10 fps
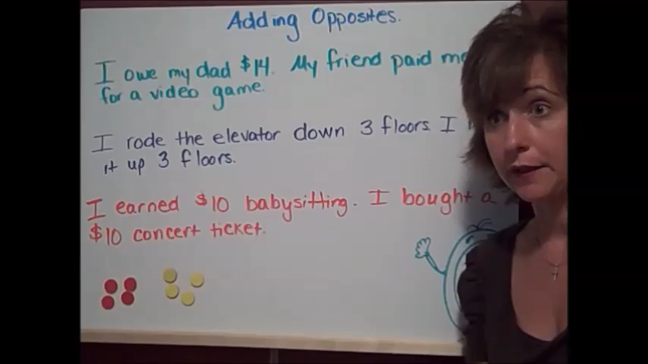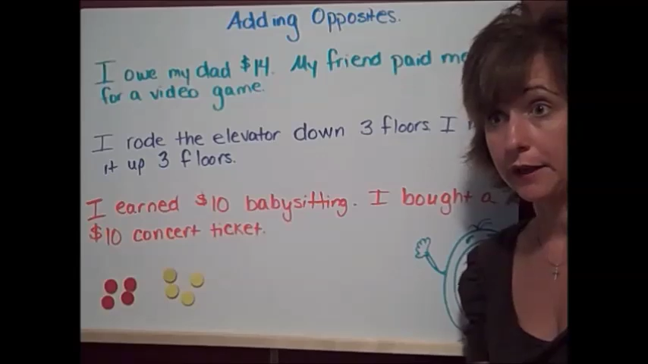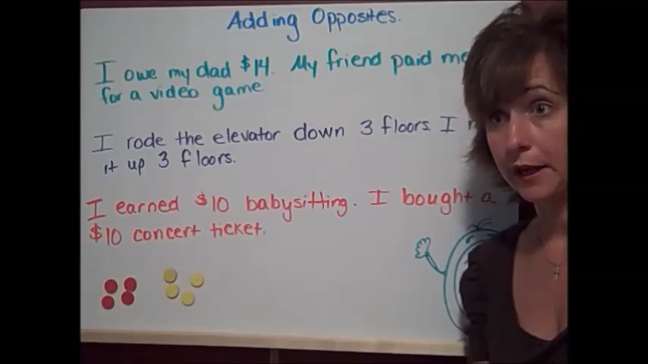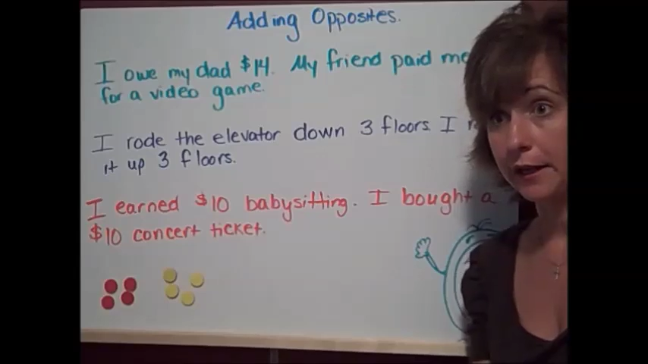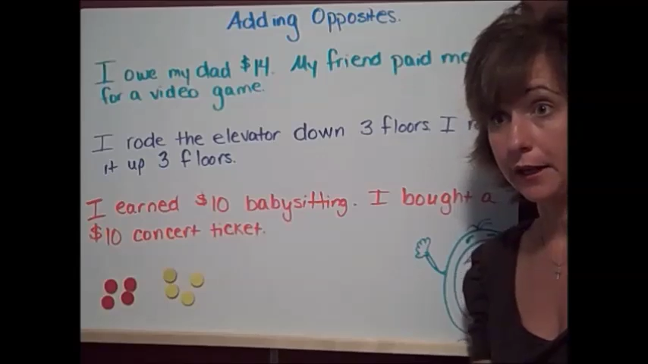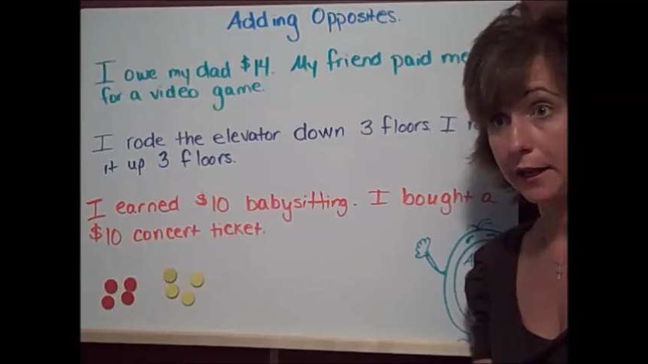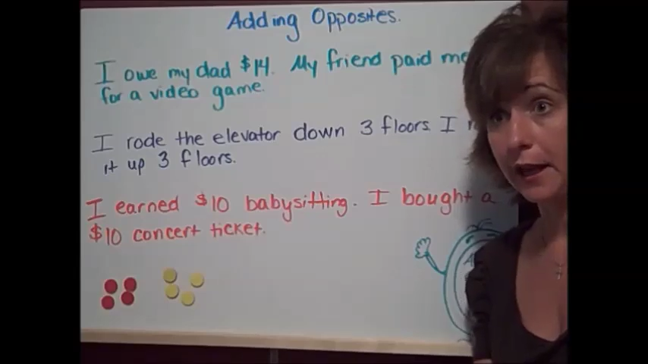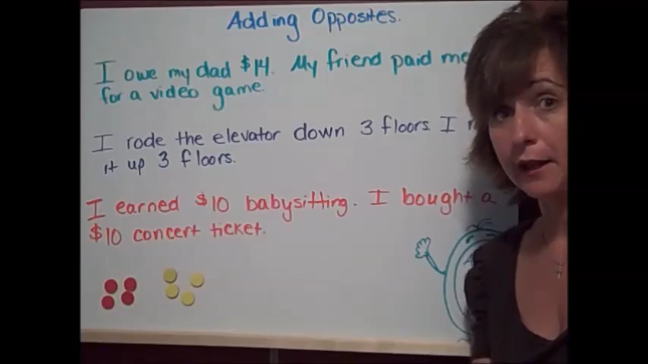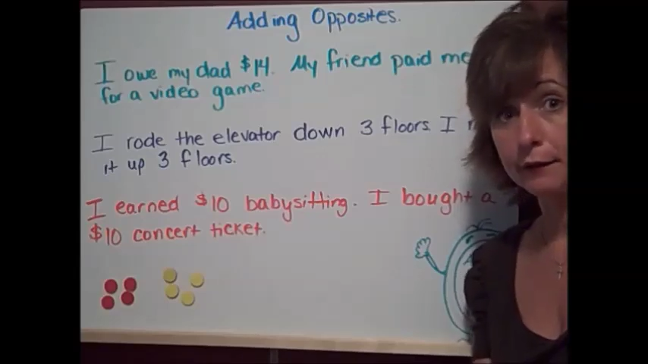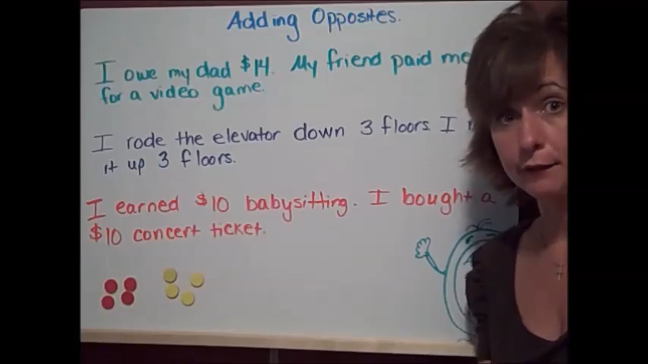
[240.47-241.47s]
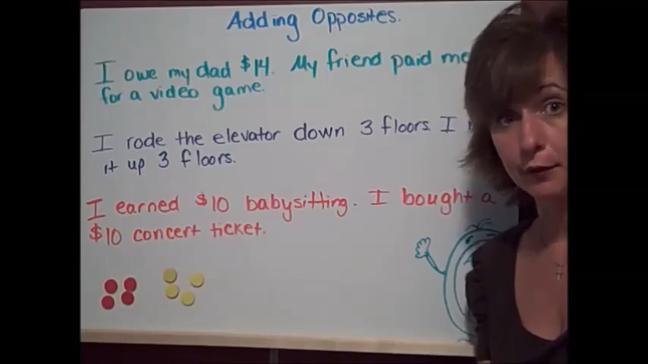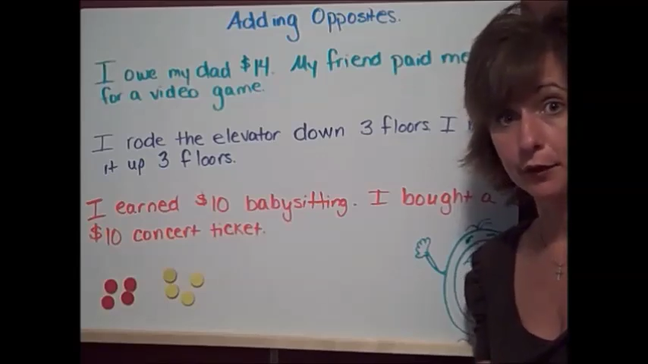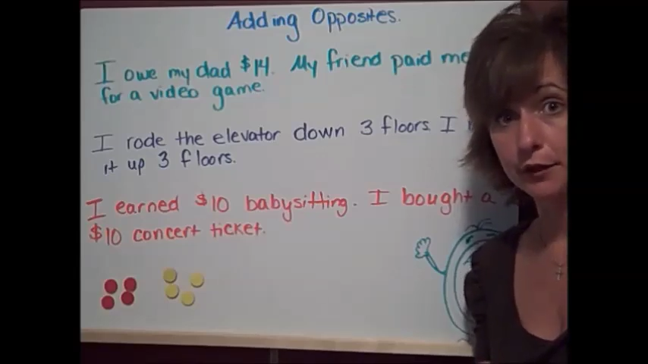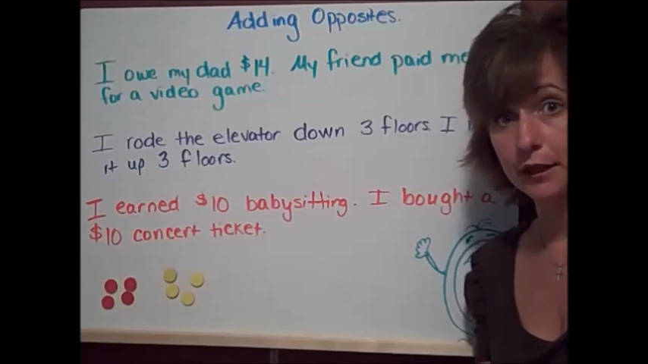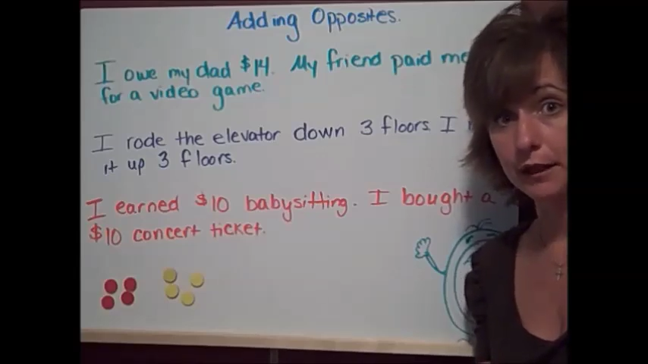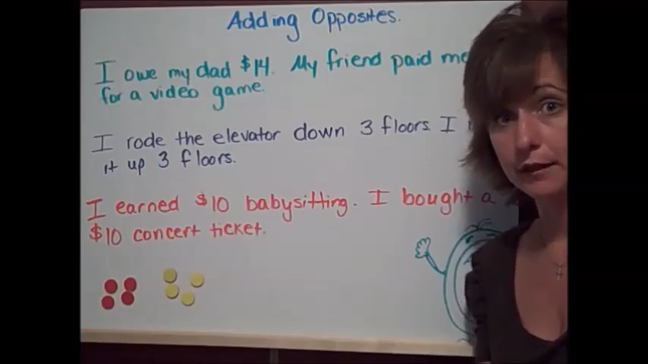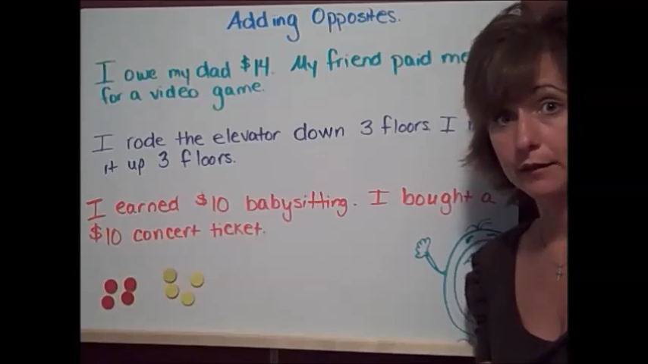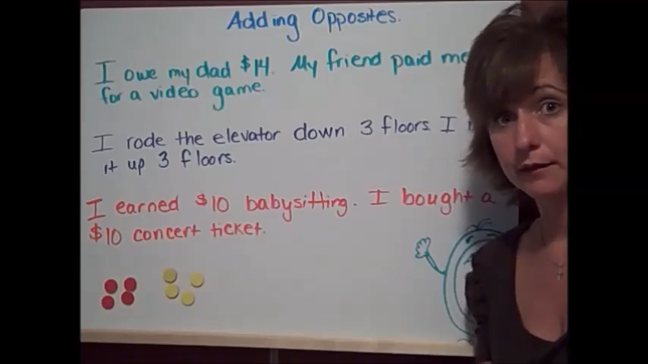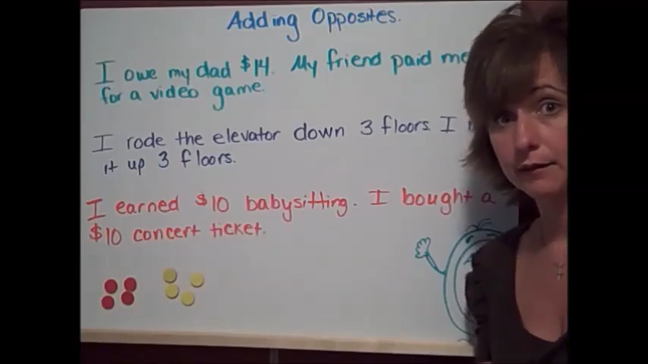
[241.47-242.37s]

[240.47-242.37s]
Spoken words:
and then I get 14,